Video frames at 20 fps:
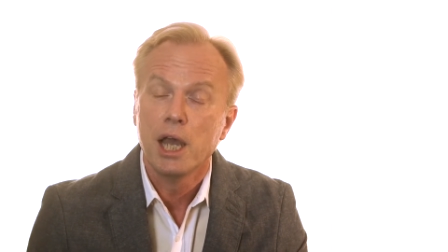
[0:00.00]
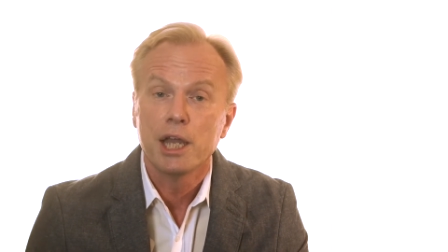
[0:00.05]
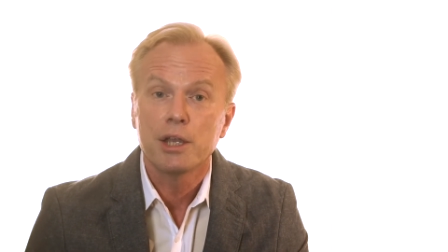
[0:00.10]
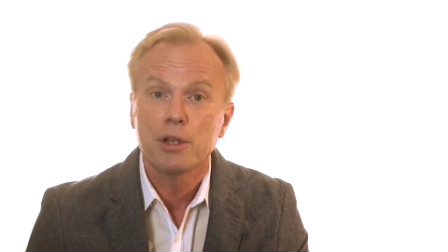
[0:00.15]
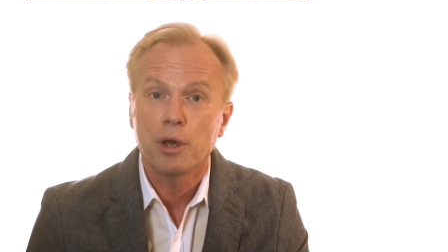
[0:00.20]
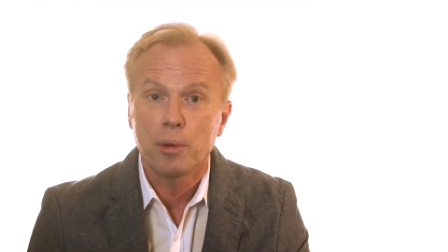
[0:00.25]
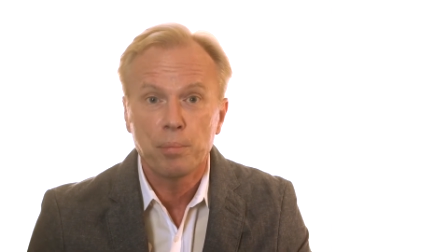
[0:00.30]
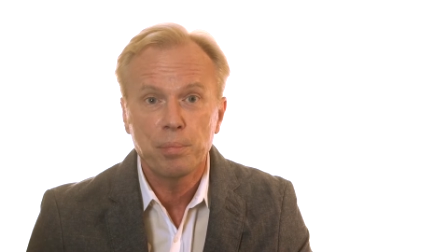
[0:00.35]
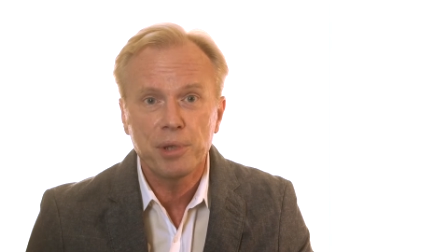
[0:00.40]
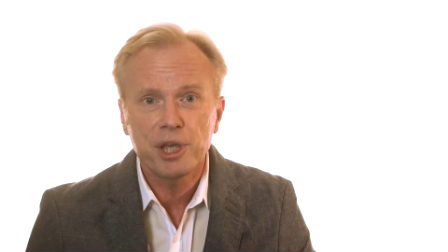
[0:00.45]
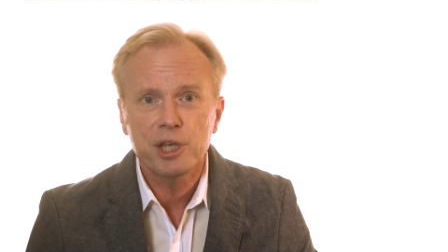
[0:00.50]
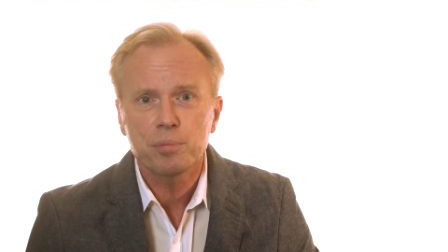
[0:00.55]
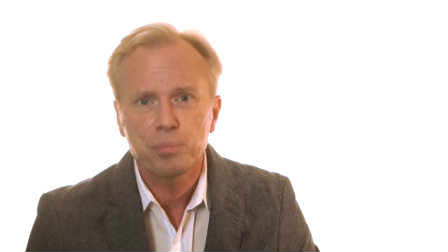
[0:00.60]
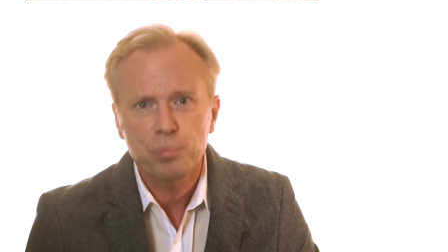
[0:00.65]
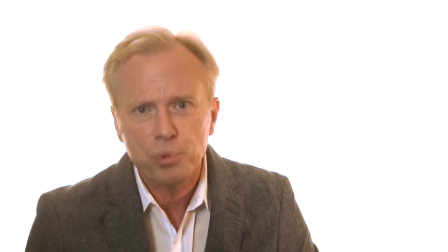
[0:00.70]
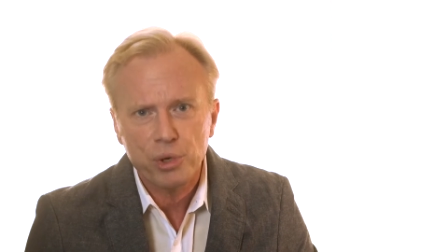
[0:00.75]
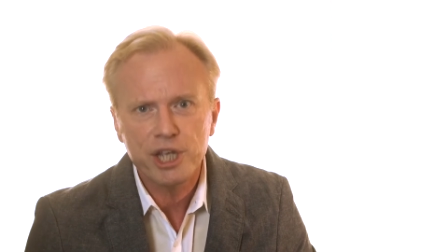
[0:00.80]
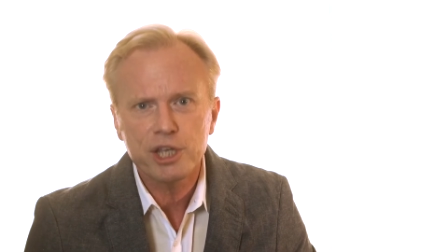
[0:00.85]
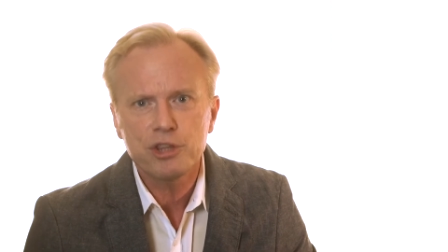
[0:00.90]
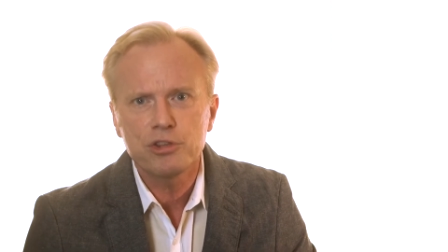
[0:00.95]
Now, a big
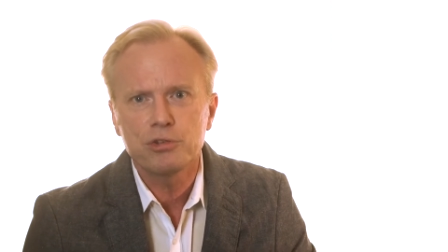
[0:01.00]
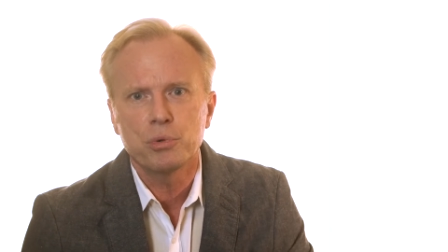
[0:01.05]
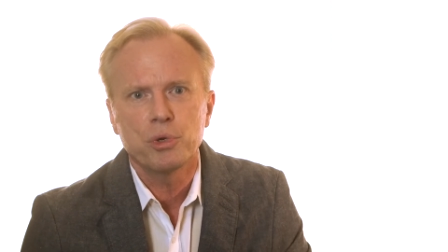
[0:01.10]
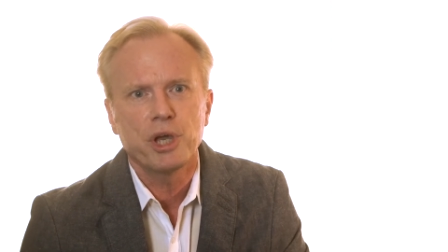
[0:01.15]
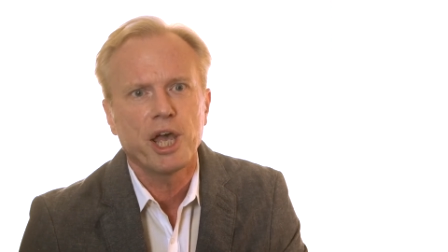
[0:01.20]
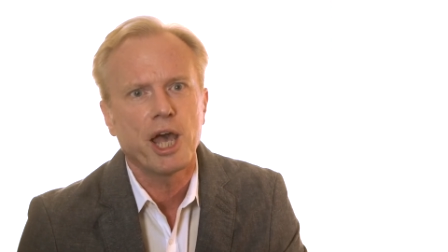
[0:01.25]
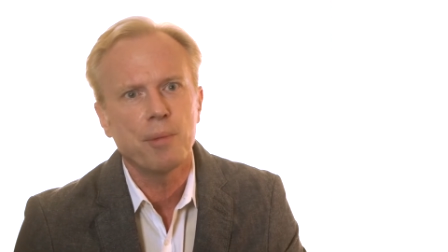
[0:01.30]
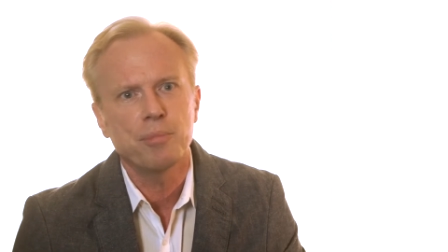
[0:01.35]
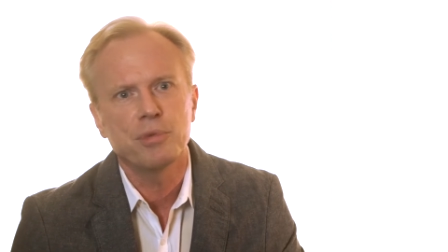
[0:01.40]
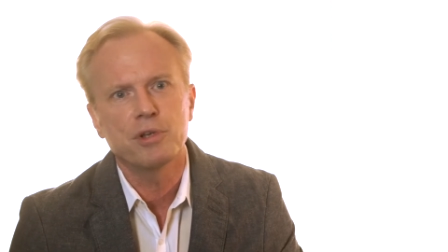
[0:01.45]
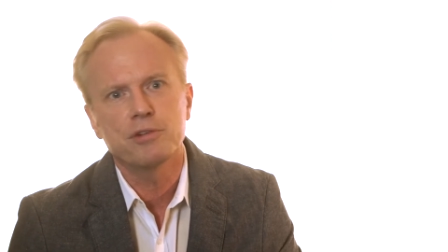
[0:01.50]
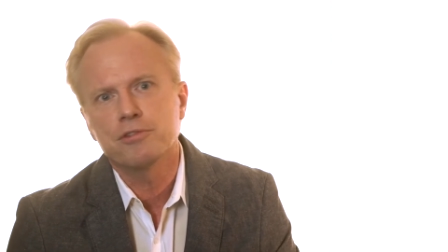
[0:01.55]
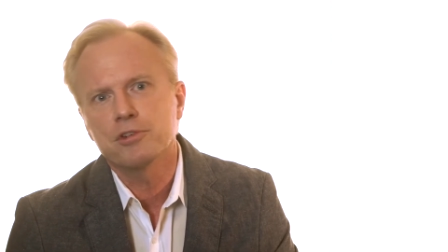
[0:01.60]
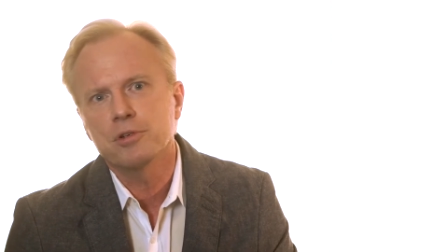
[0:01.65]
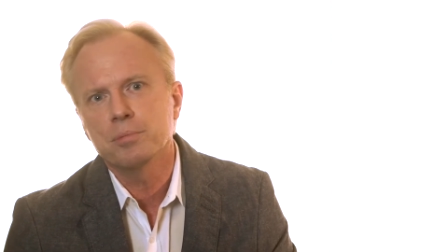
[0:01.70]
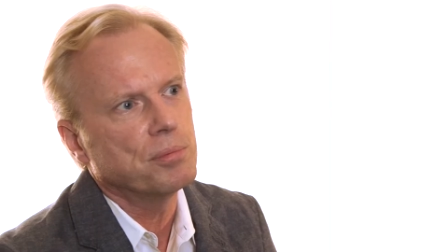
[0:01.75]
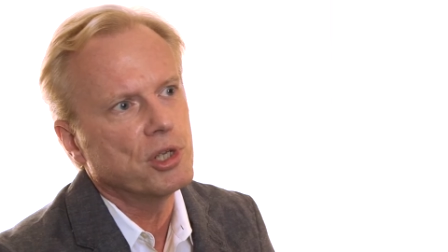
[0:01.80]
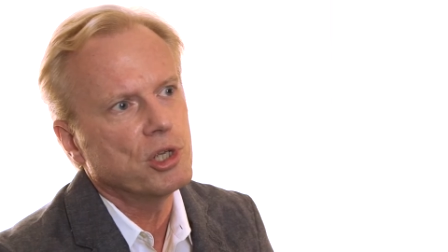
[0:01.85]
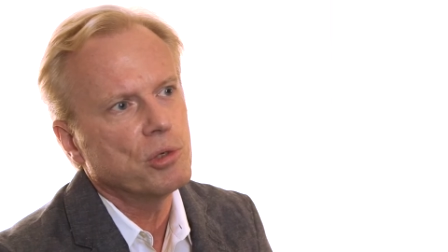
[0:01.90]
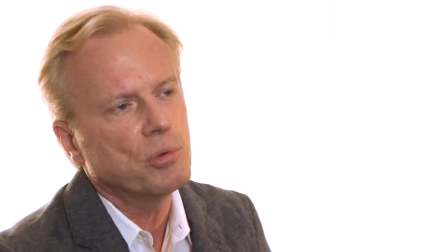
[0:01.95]
breakthrough happened
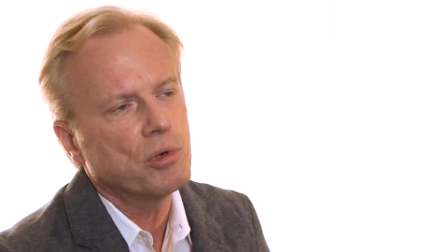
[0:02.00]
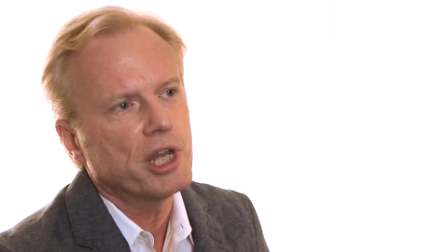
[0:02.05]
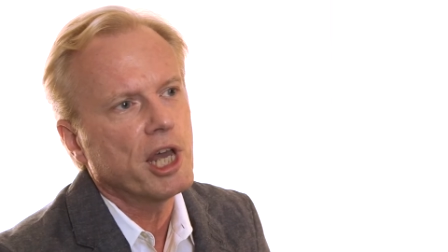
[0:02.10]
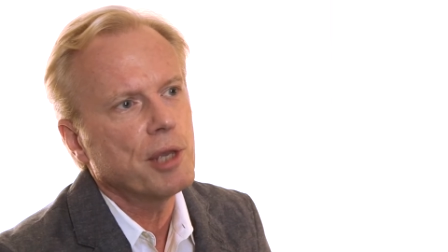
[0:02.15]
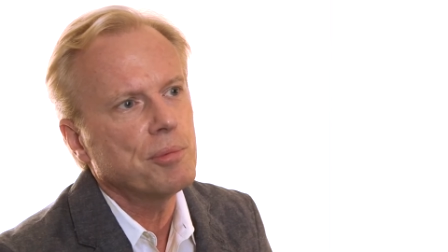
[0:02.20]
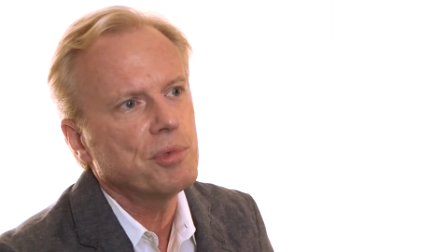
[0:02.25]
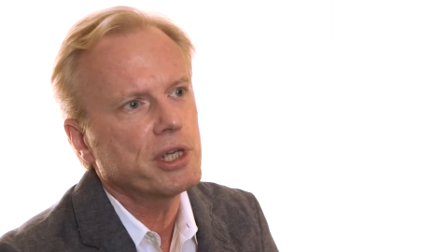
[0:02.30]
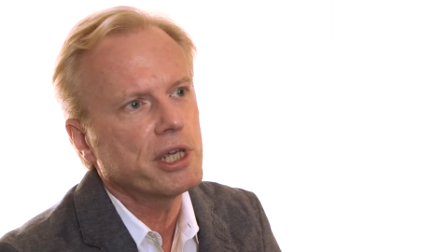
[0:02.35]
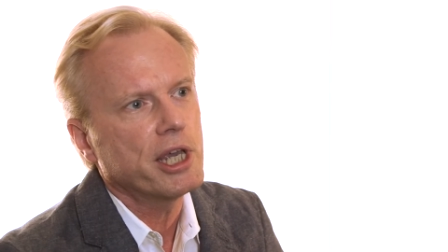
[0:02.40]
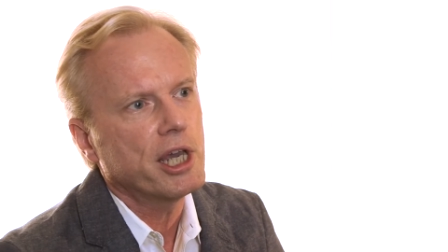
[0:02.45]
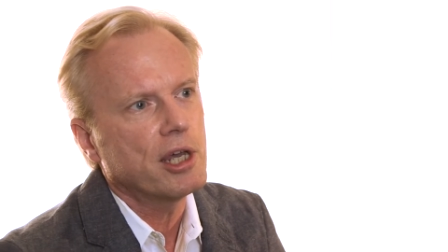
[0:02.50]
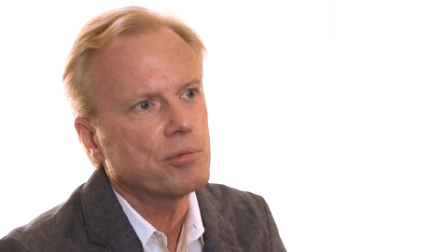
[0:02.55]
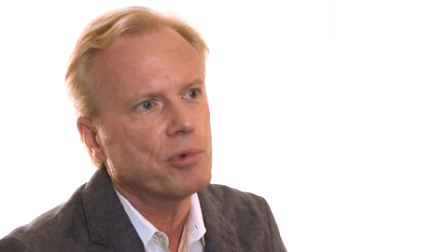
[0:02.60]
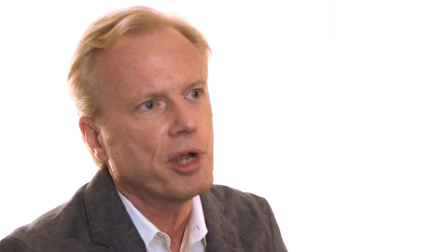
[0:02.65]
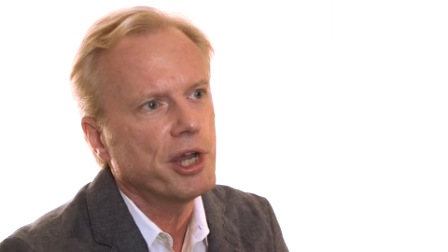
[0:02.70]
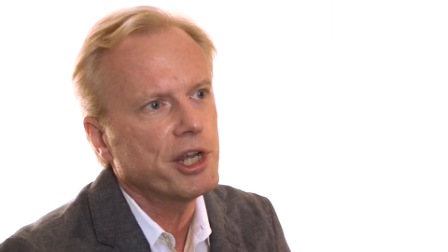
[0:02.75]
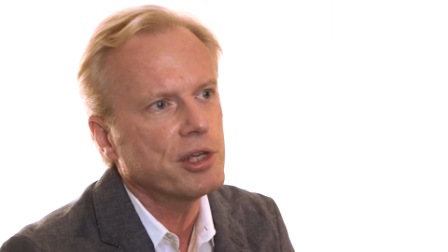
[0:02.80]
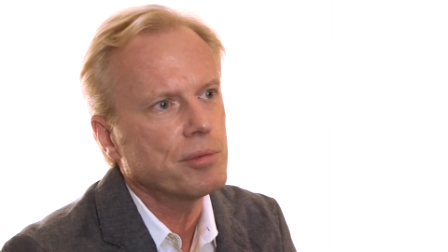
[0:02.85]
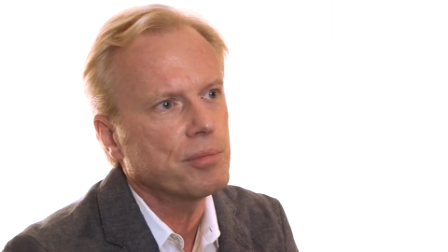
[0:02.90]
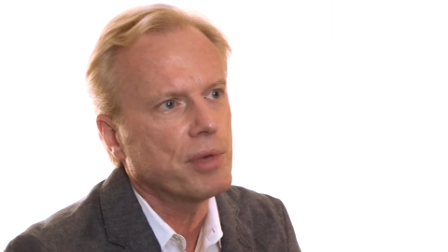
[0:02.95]
for me when I began
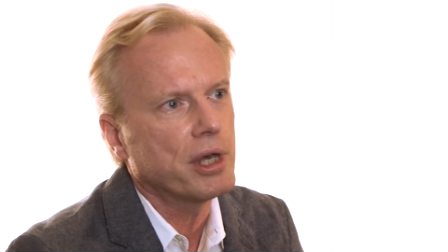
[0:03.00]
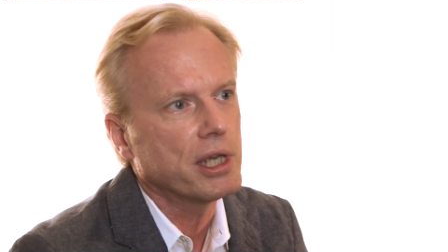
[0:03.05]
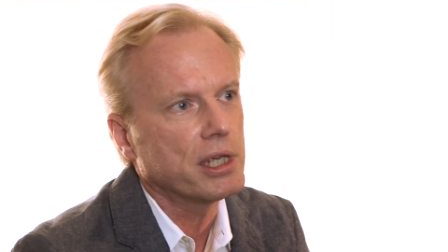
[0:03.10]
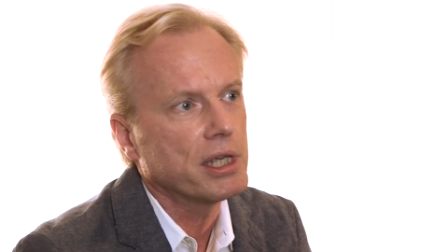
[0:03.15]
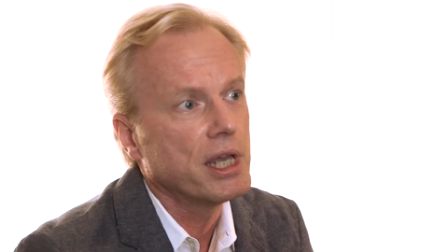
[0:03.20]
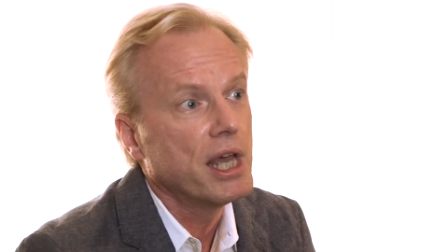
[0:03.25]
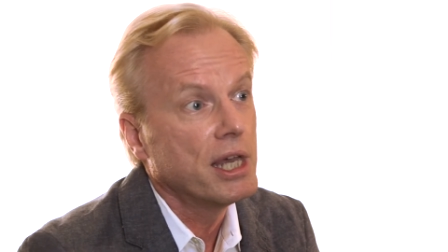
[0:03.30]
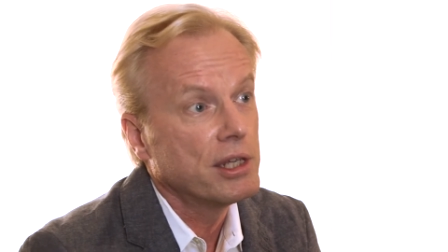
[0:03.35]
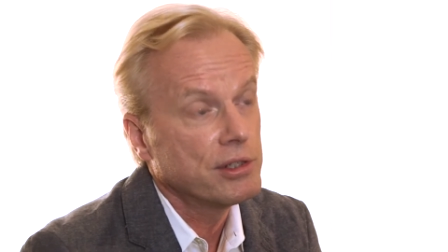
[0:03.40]
writing my